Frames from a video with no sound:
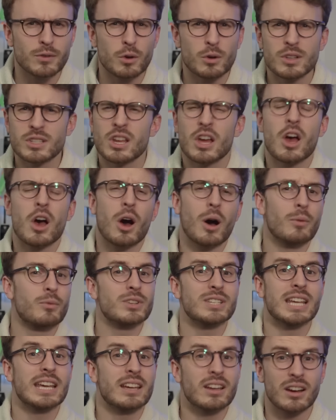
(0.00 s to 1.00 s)
flaws.
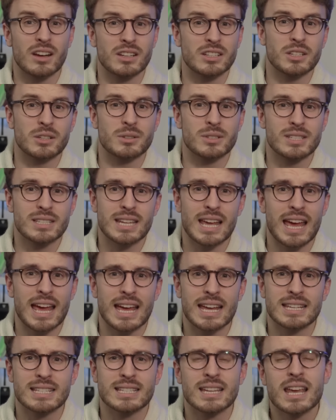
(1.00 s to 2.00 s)
Obviously it can't do
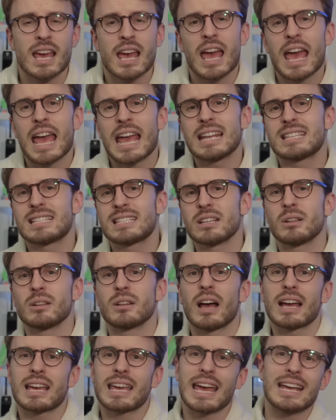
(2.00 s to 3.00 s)
stairs. It
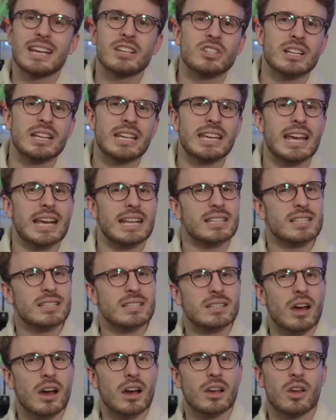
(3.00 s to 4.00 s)
still occasionally gets
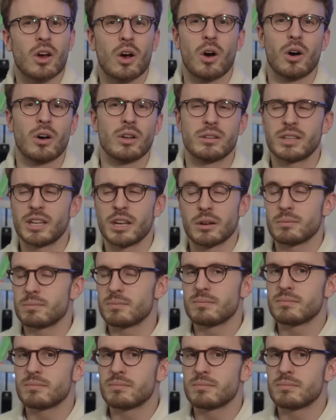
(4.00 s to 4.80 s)
stuck on, you know,